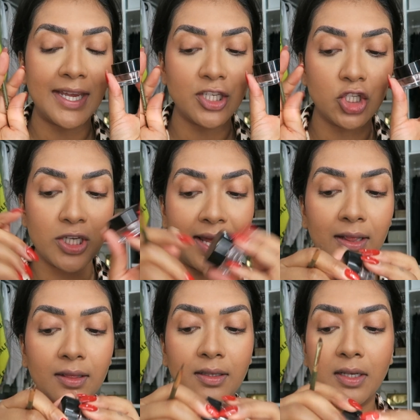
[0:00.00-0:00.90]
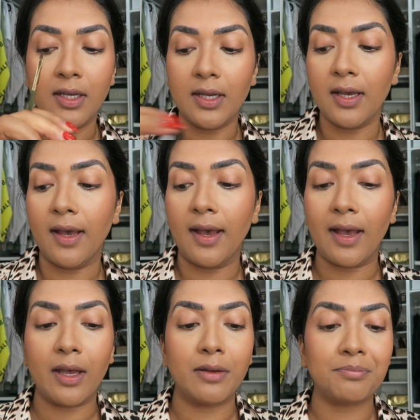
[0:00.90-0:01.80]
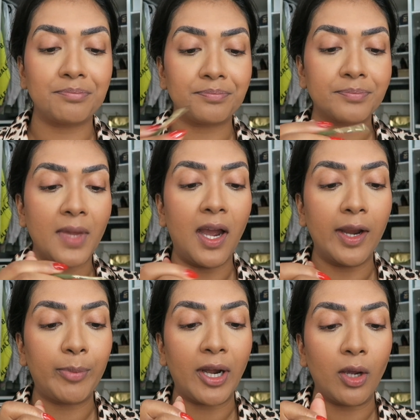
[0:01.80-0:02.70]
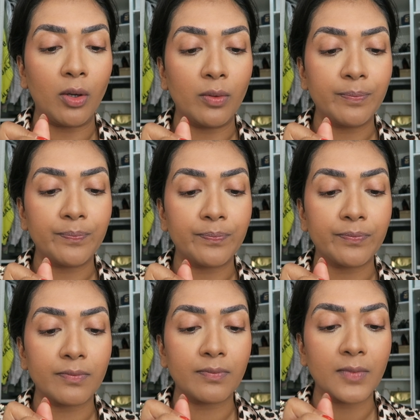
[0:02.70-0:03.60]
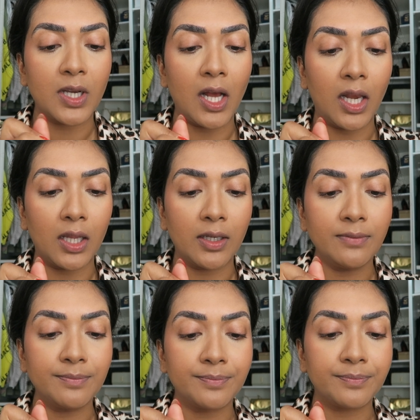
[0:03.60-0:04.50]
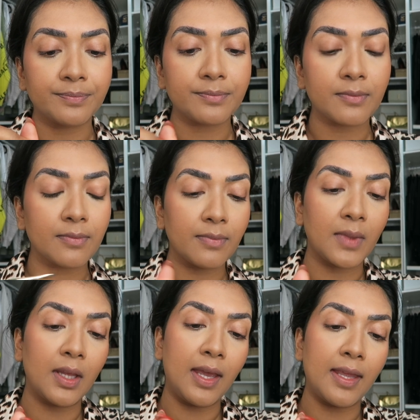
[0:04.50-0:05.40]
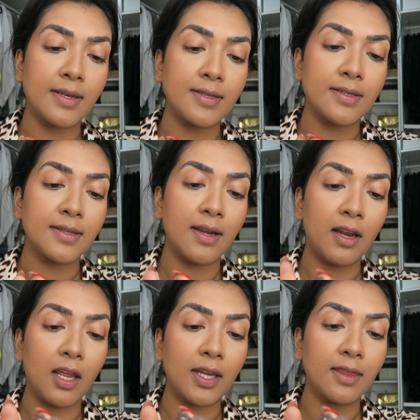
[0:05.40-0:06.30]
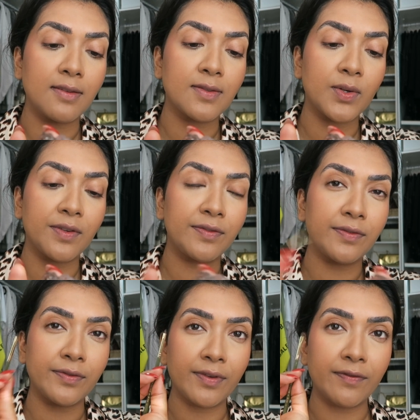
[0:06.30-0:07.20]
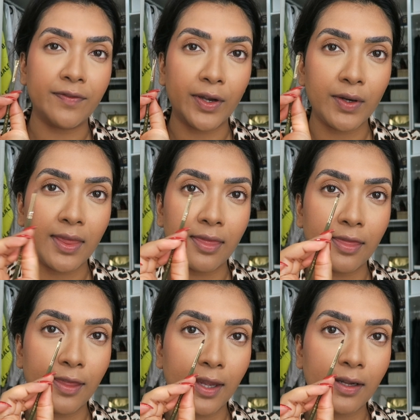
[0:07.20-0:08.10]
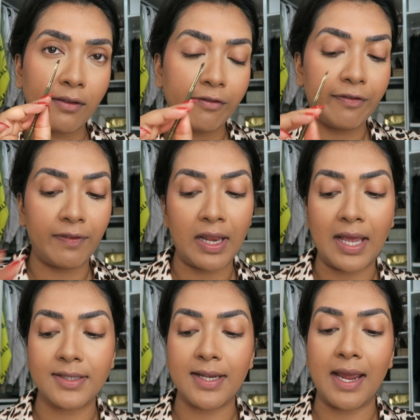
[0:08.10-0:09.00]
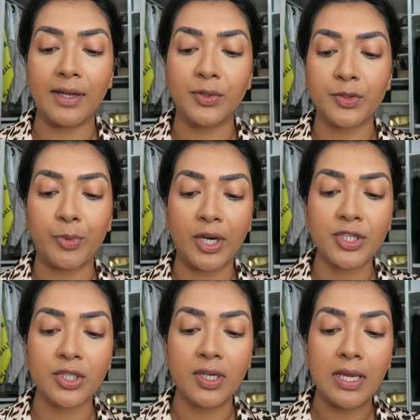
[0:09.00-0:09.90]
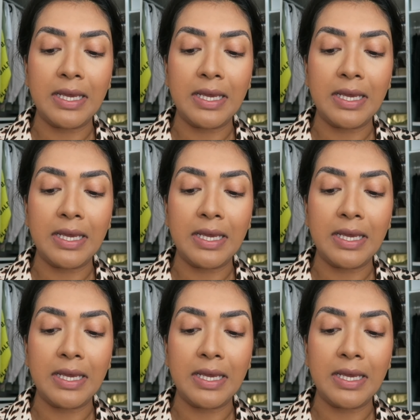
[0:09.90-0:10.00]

a gel eyebrow color, and I like this sort of very thin flat angled brush.